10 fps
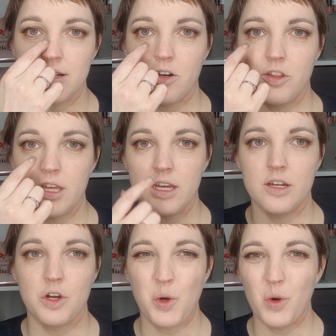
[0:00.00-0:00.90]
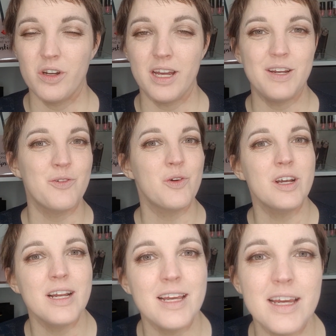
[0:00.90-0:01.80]
on the inner corner. It
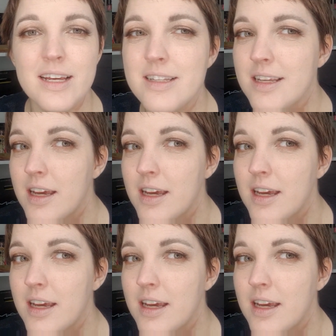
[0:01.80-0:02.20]
really is,